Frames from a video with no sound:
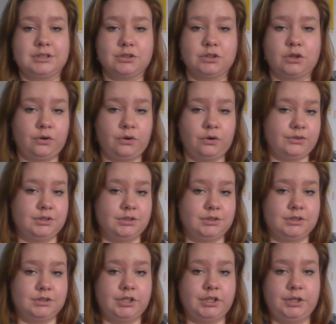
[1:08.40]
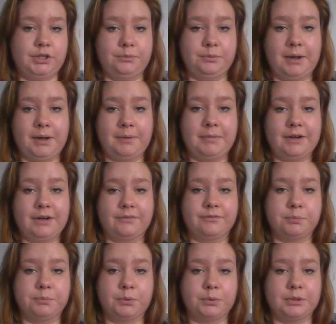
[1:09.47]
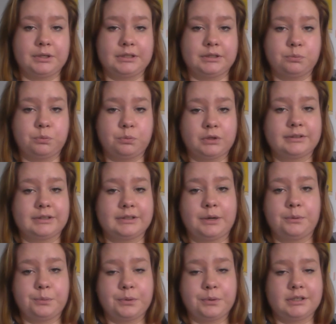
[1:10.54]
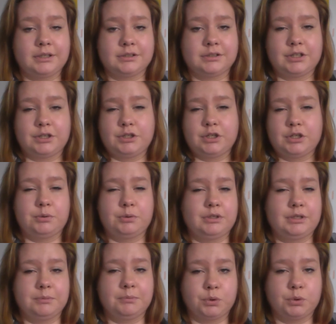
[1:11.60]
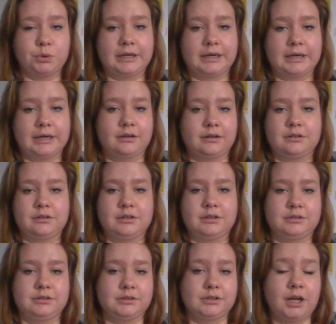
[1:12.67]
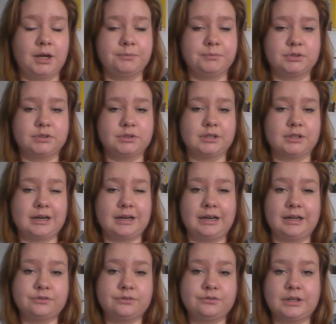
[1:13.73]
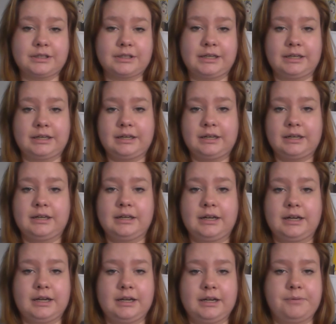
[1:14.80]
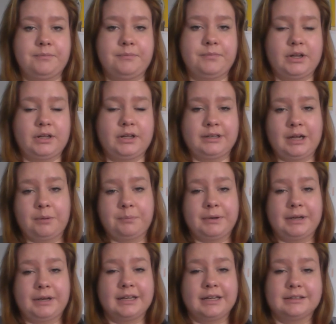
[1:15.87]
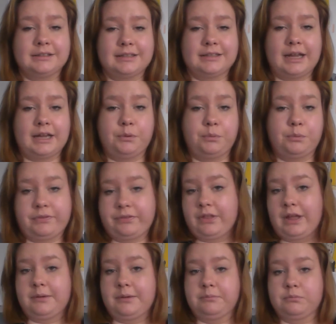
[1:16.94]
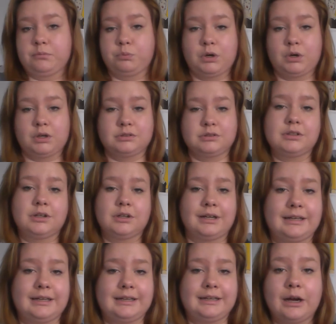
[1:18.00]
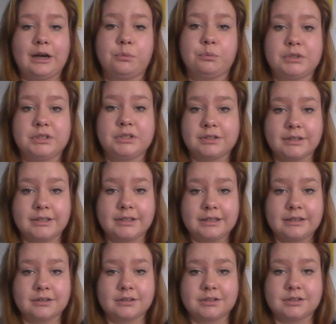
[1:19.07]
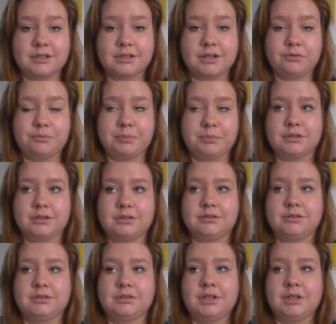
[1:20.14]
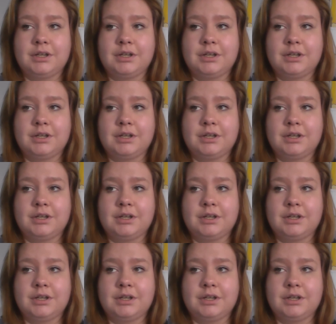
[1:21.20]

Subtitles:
has offered to have the boys 1 day a week, so Noah in the morning and up to collect Freddie, and that'll be his day with them whilst I get on with studying stuff, because